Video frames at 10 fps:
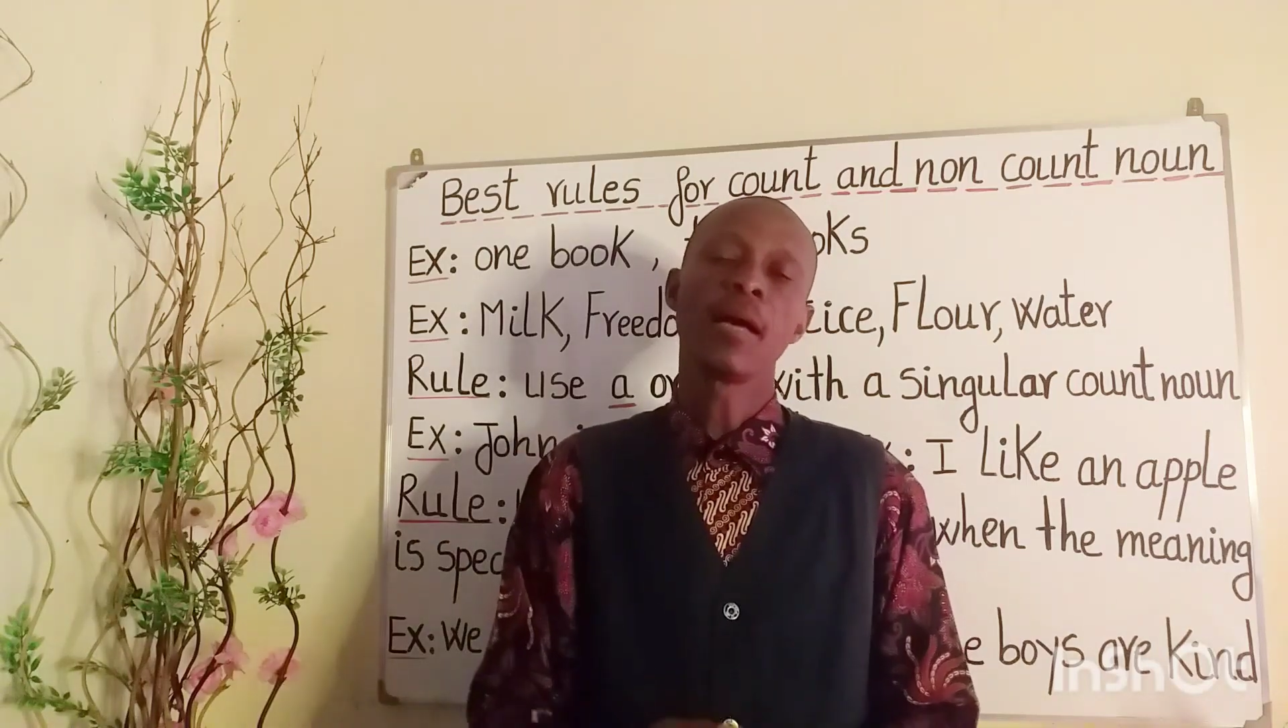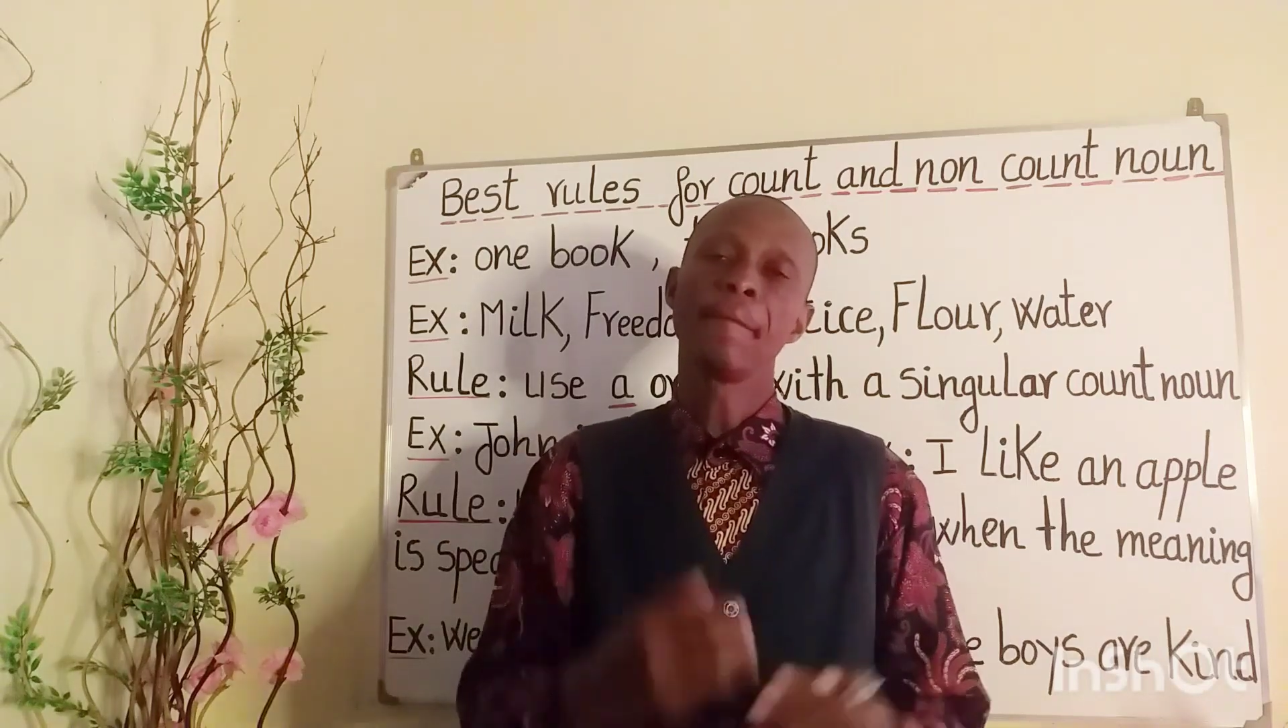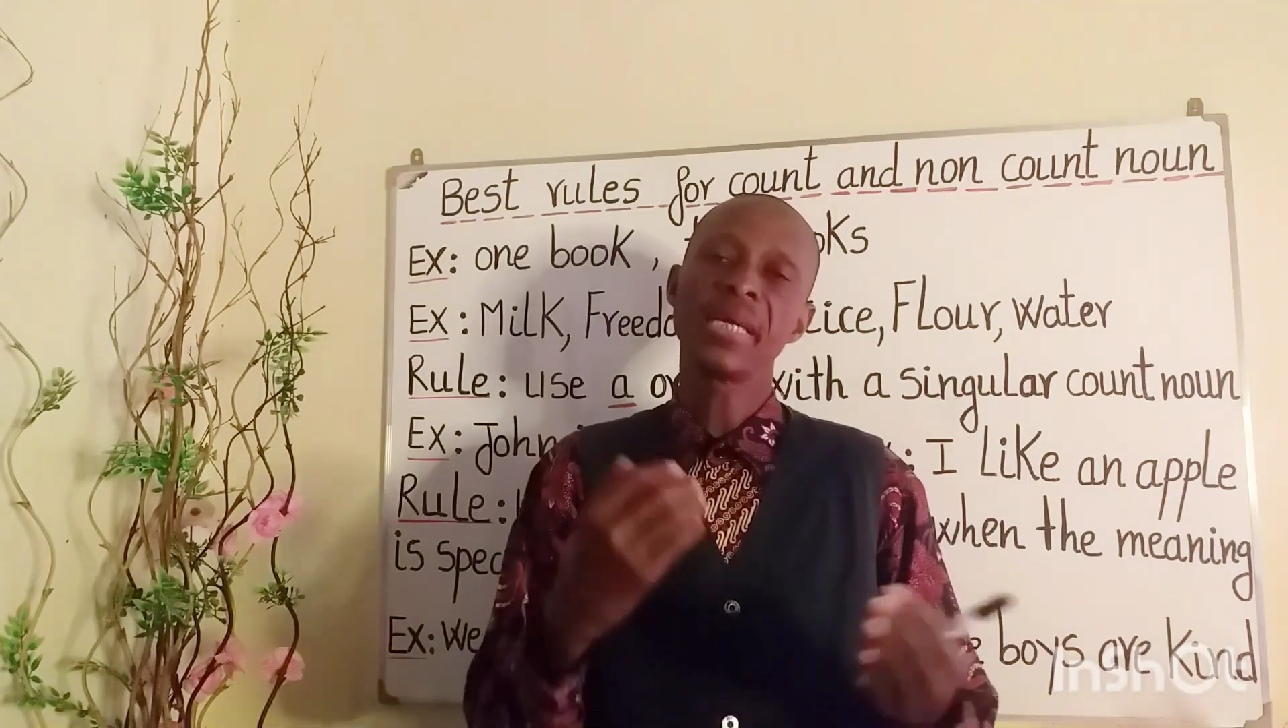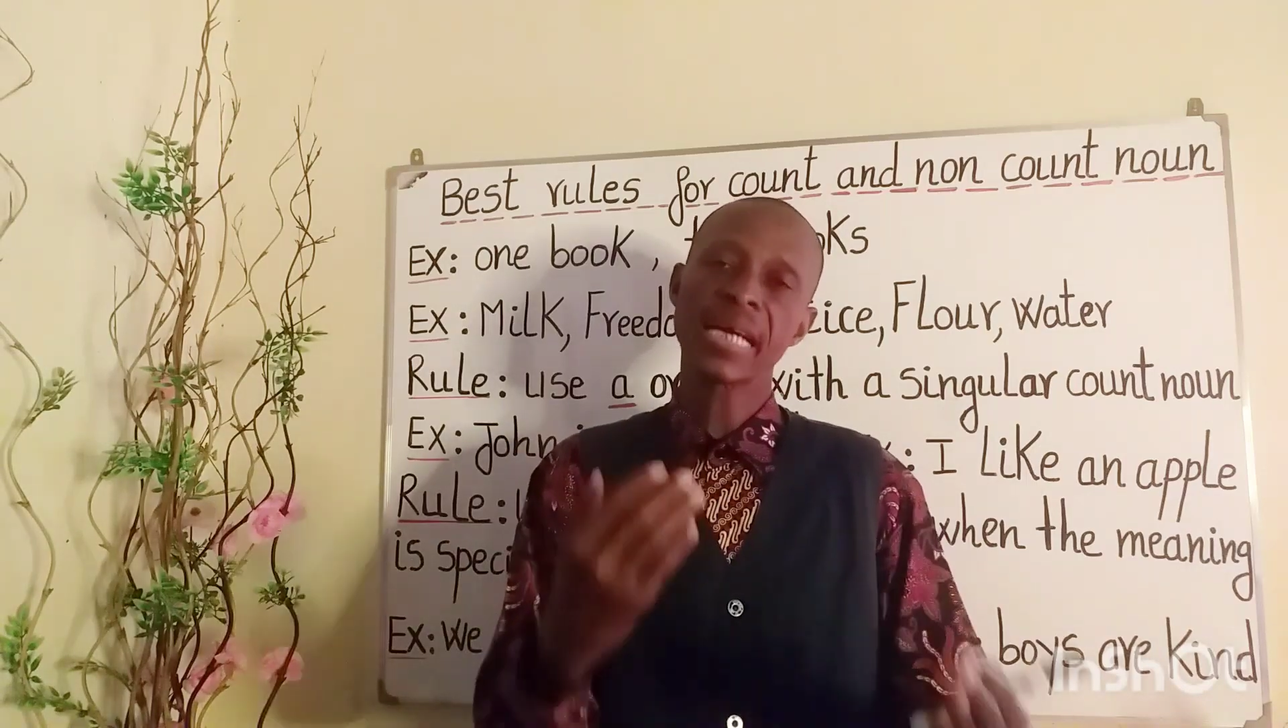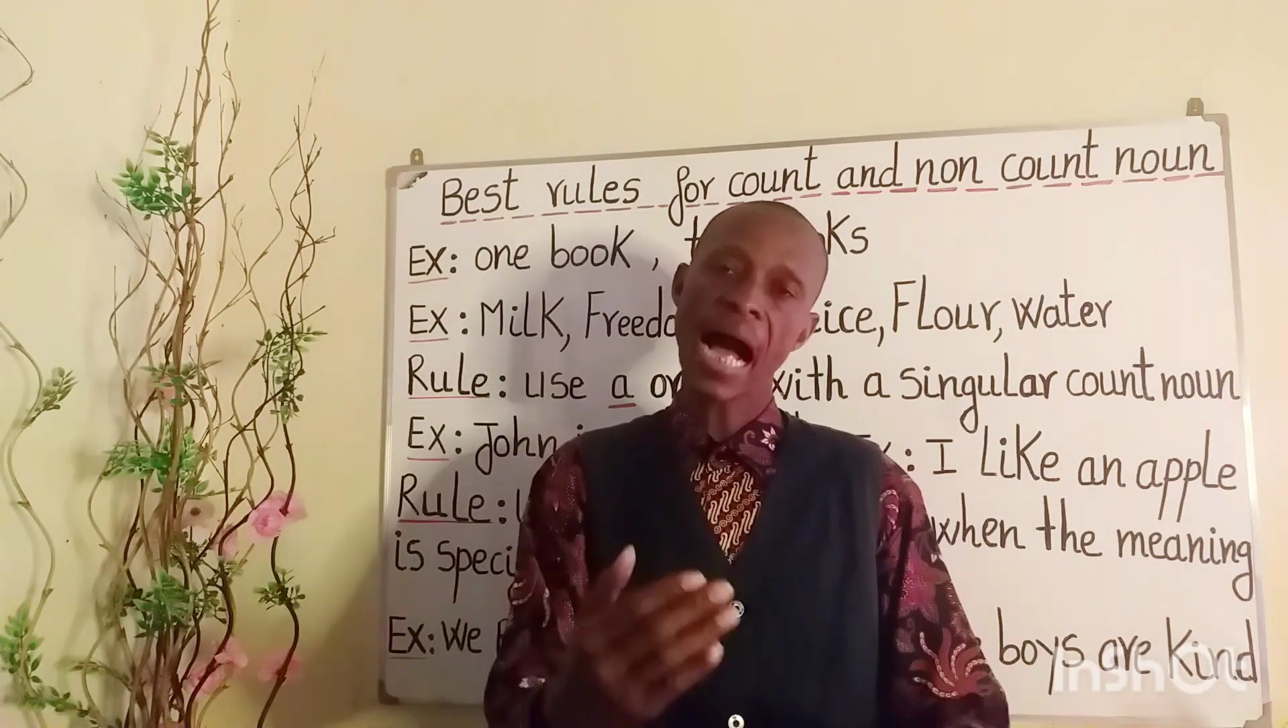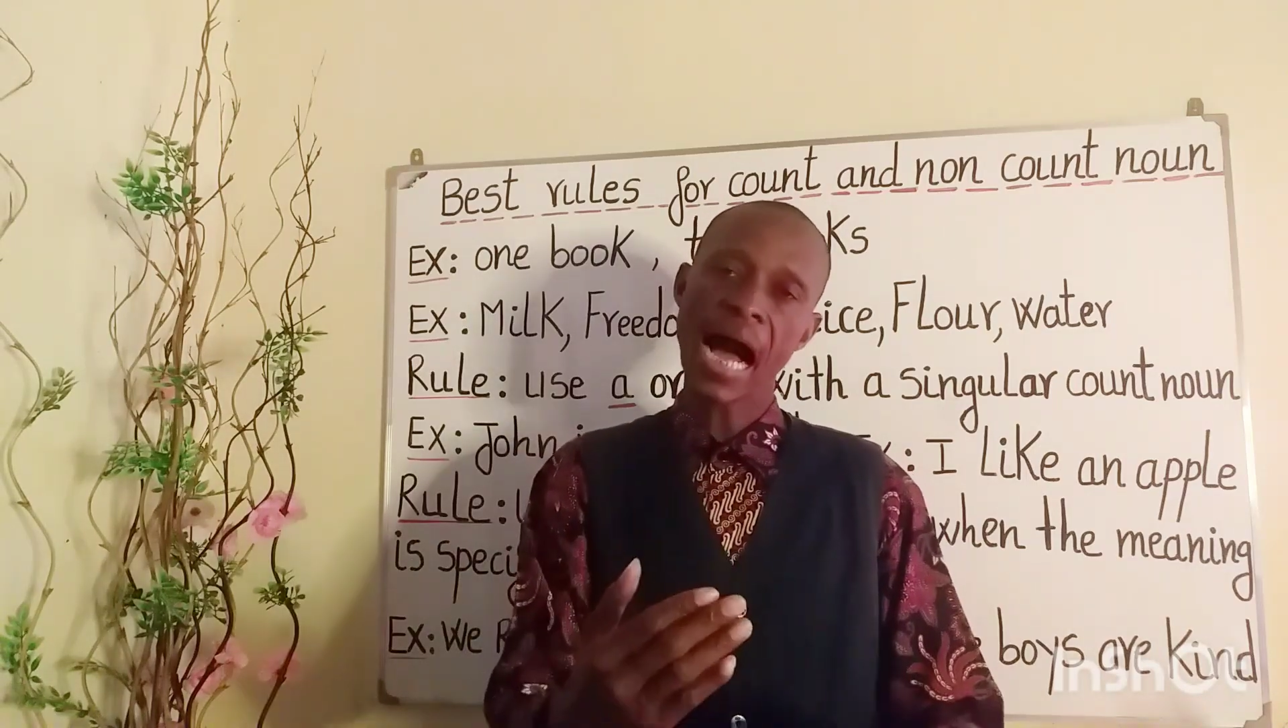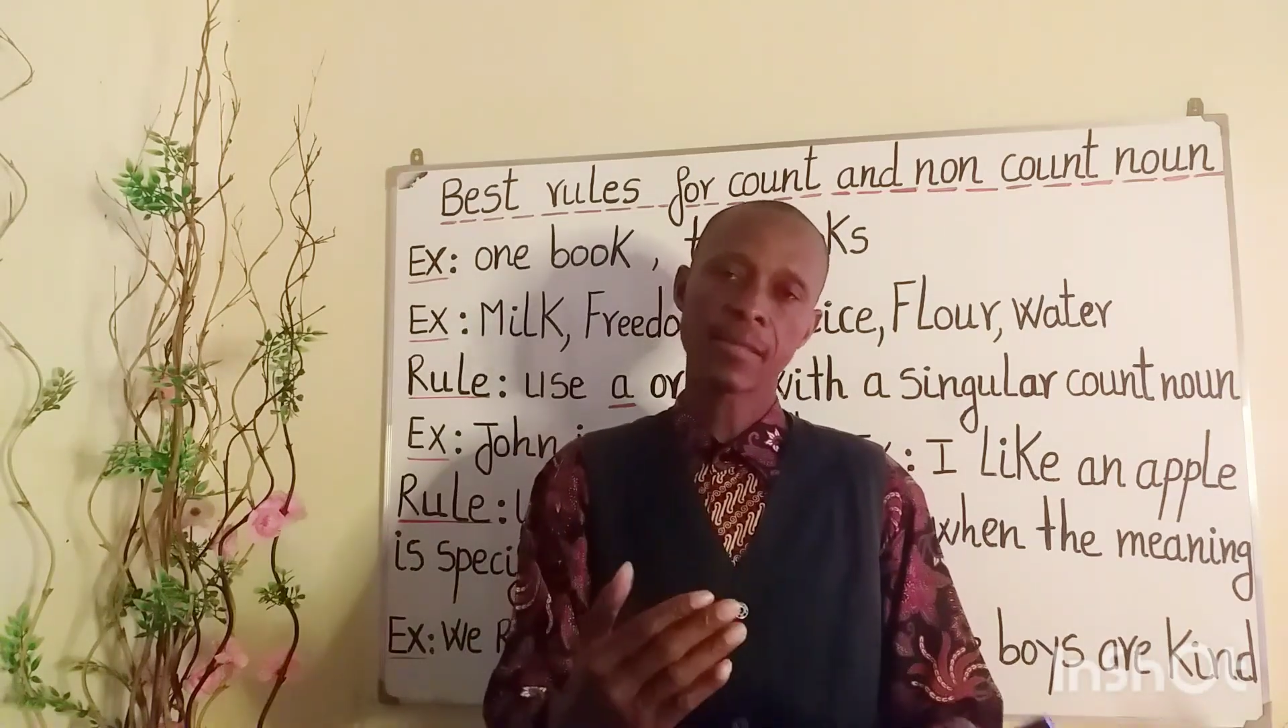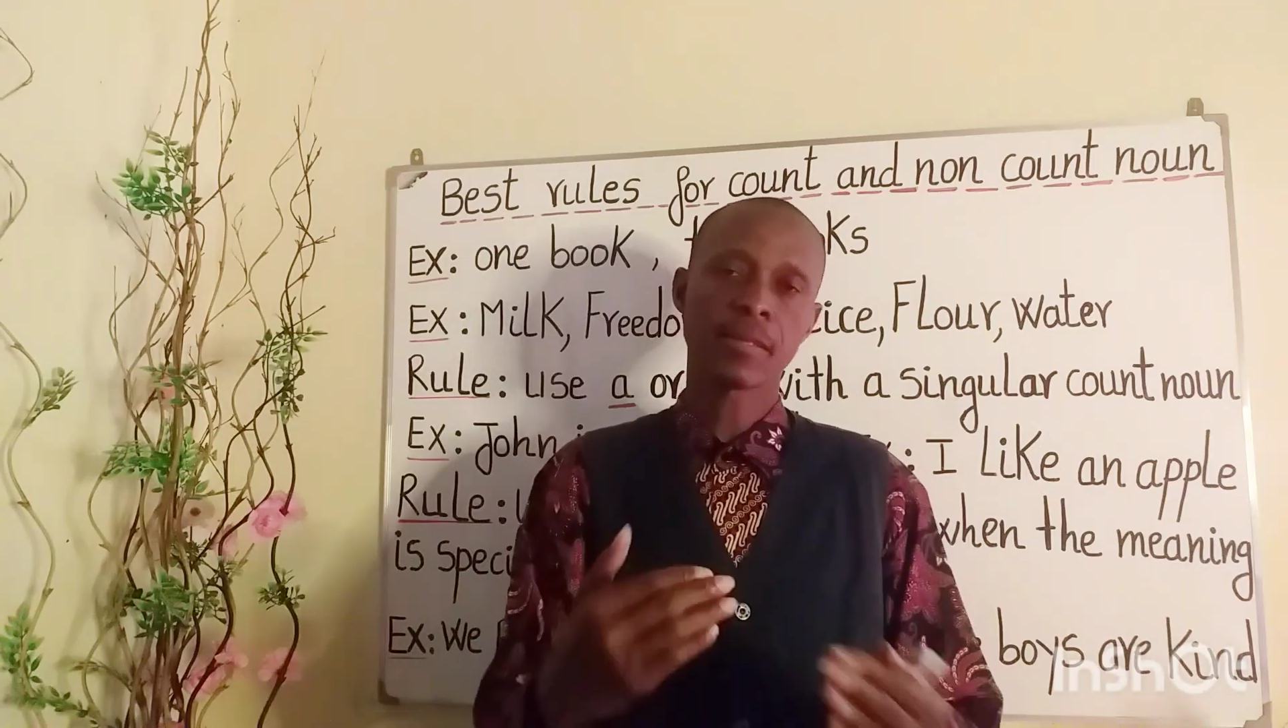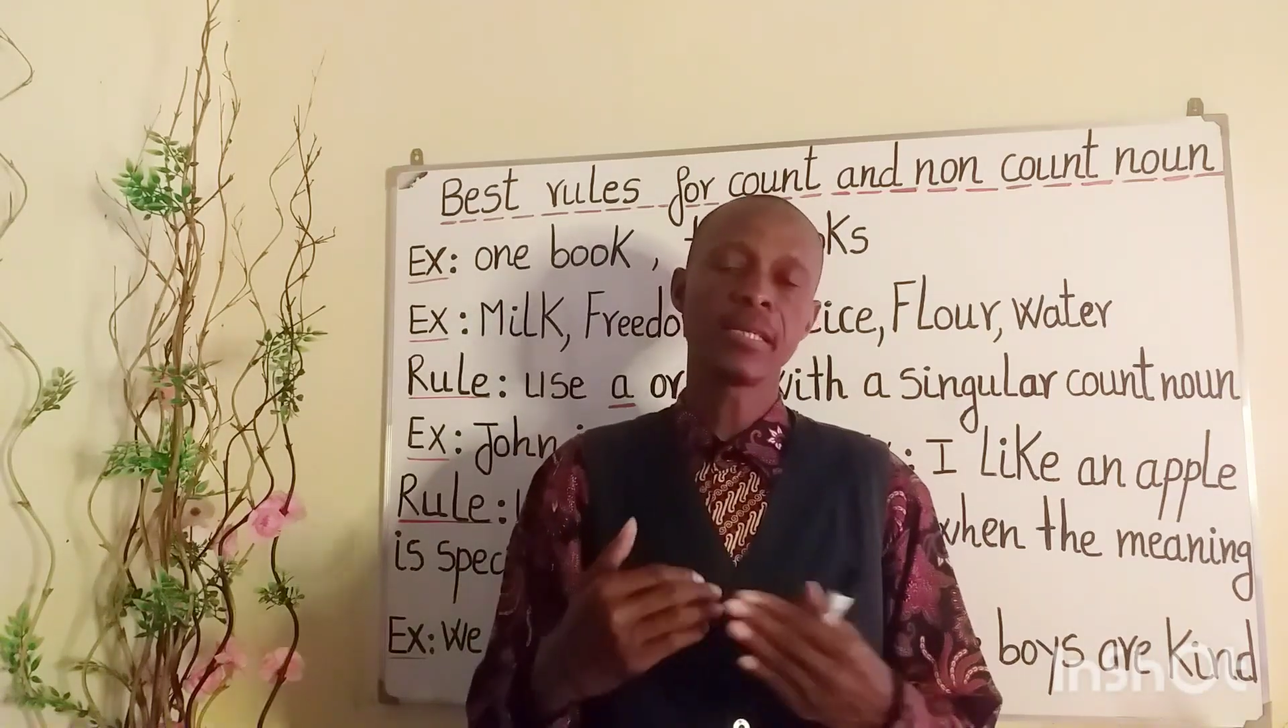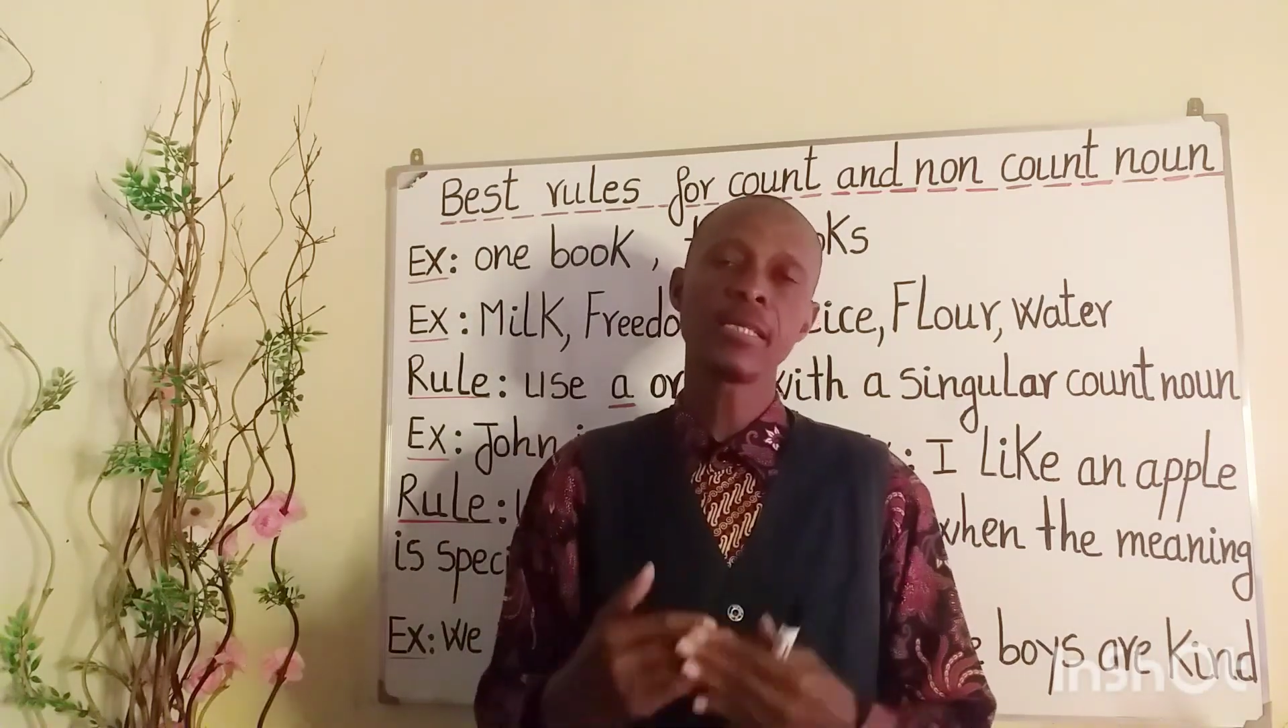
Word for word: because